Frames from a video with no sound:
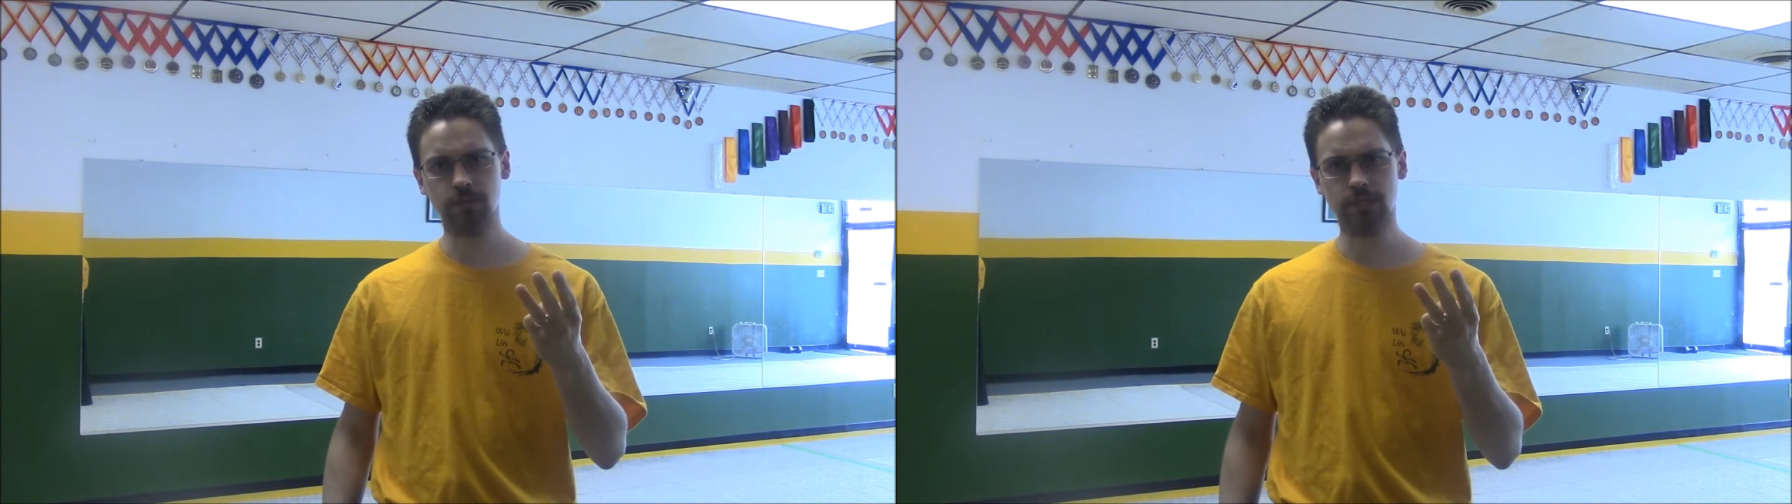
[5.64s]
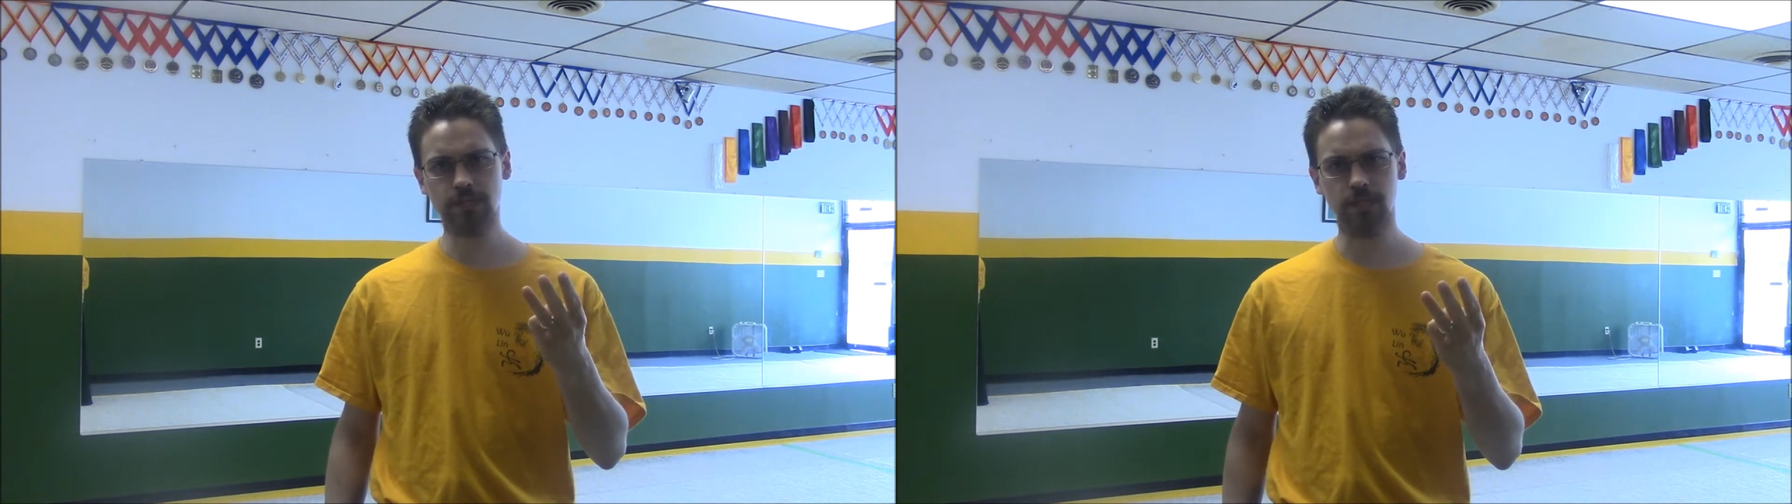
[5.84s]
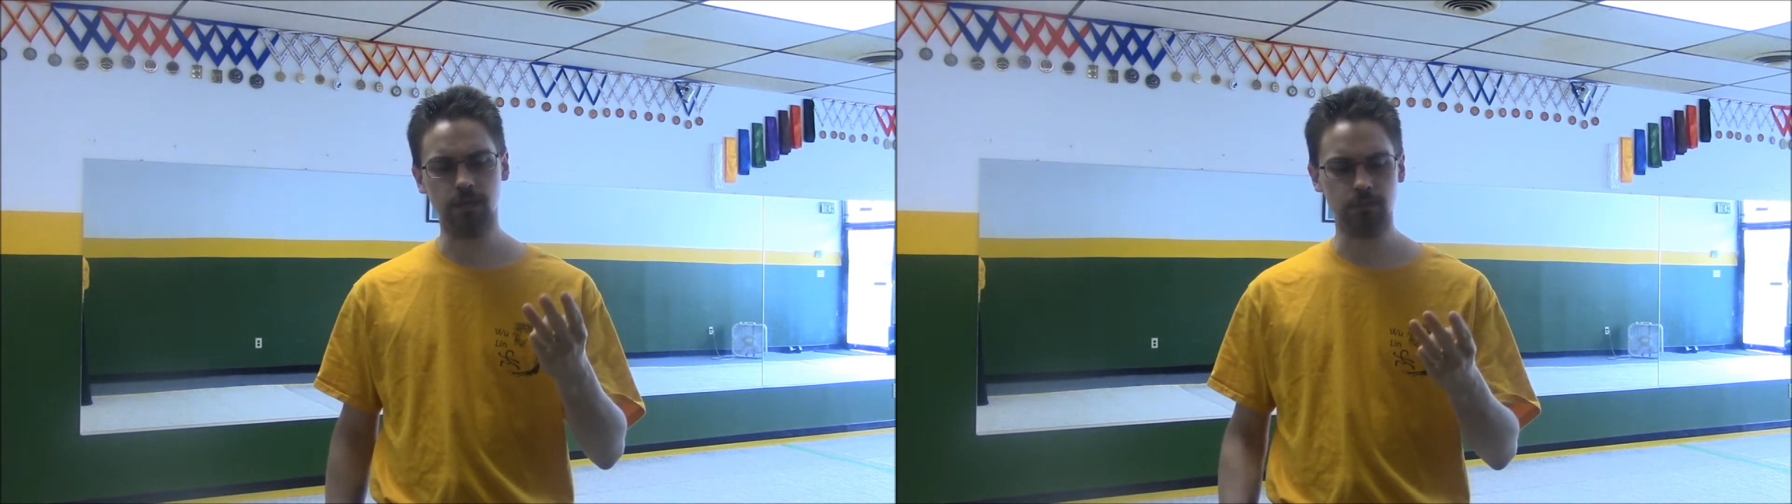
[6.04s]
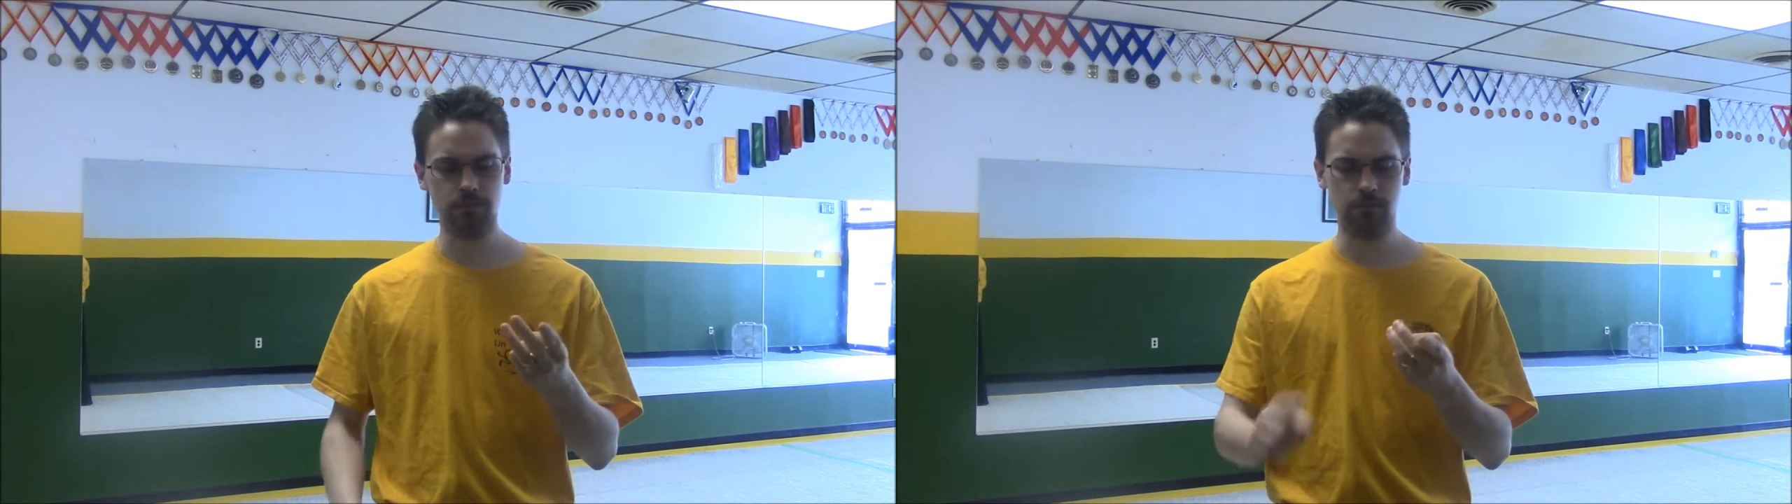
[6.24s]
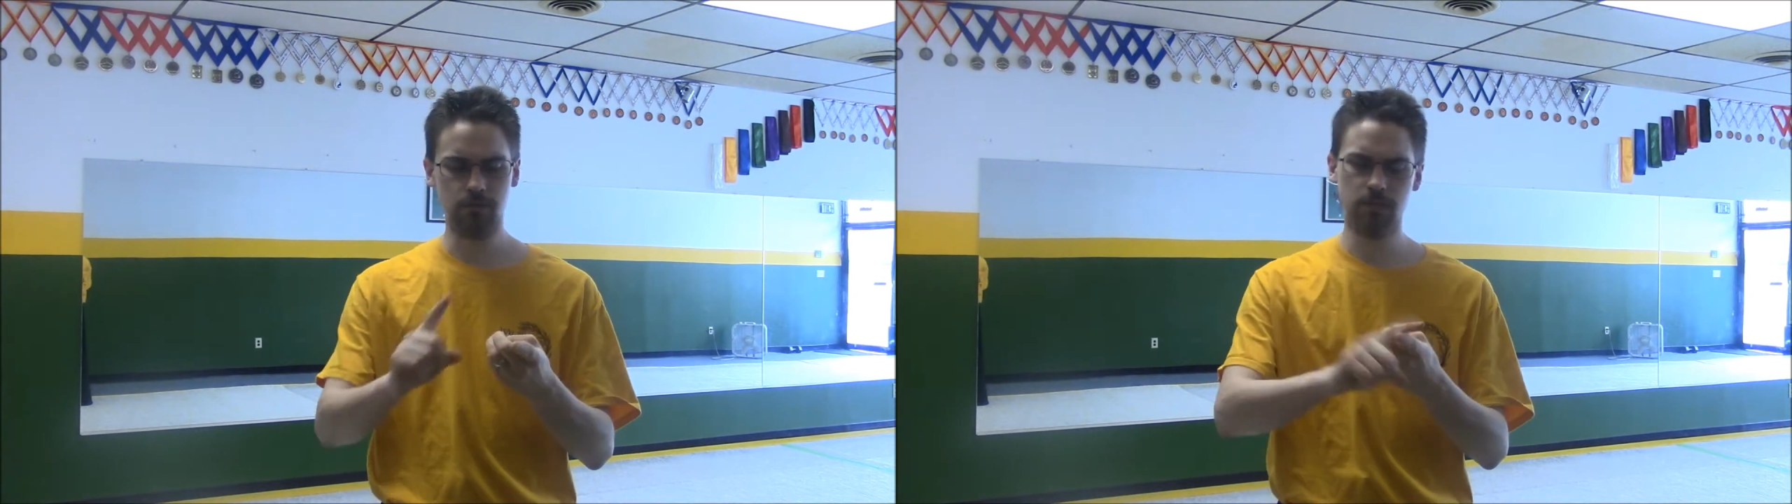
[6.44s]
3 steps.
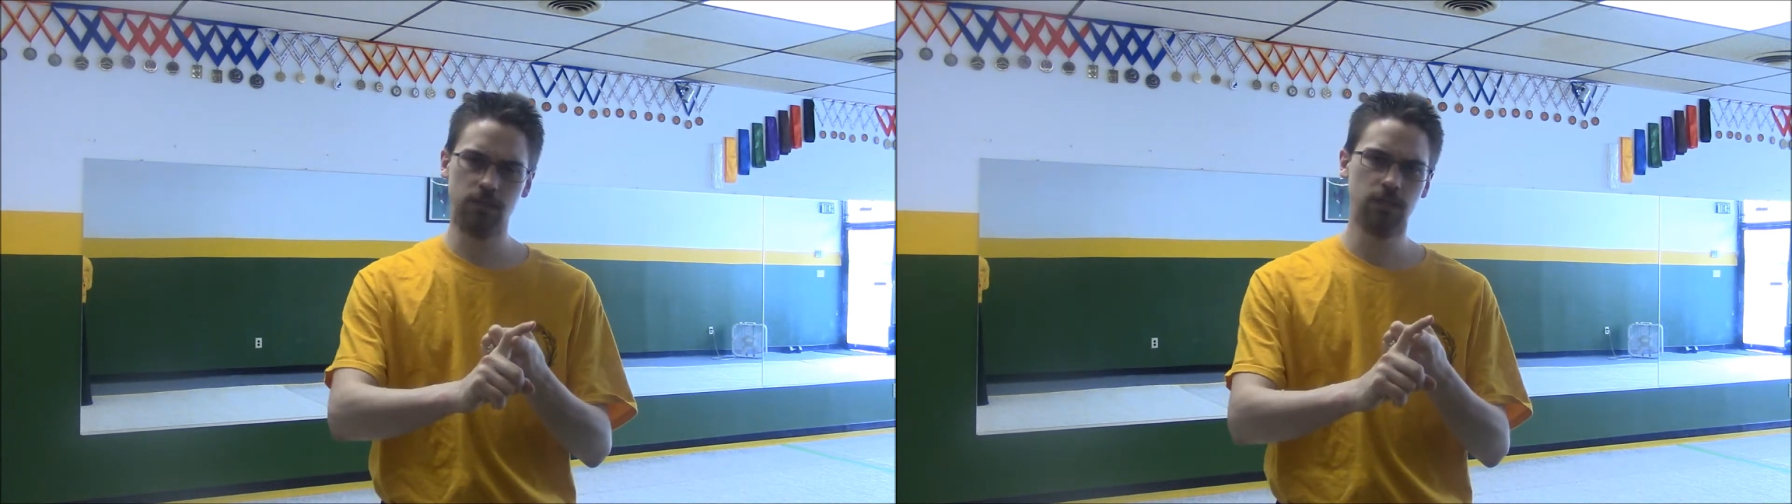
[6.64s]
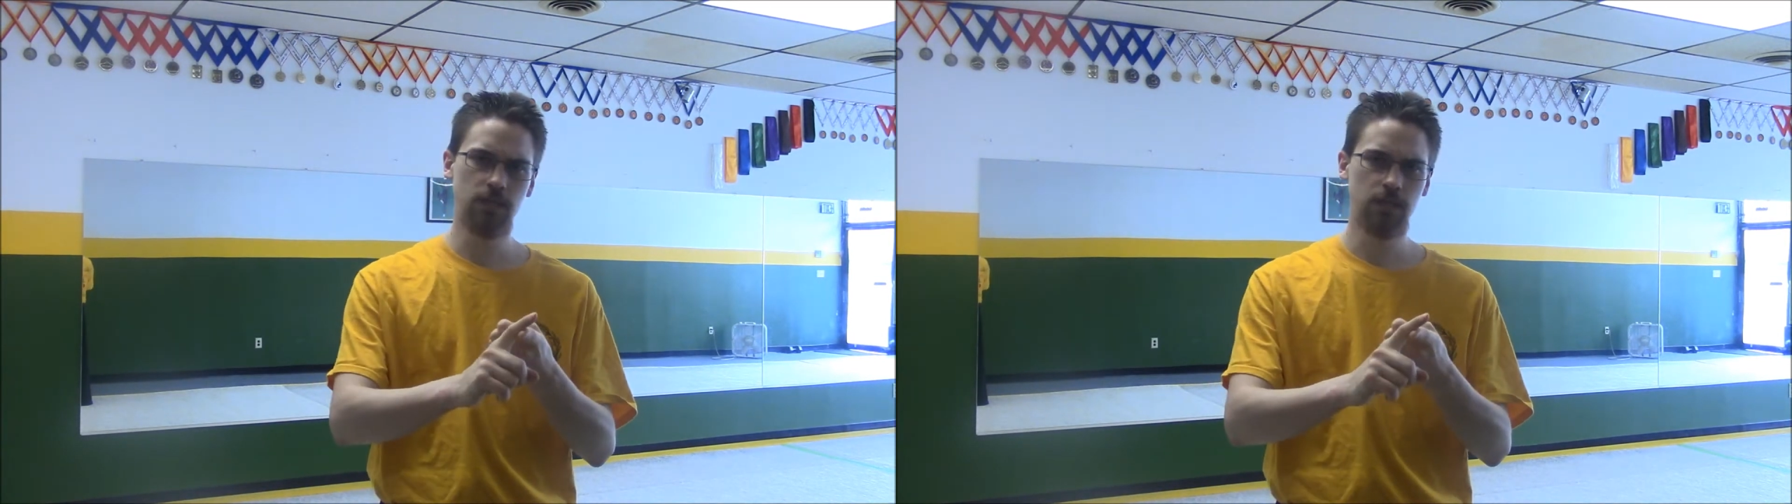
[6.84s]
First,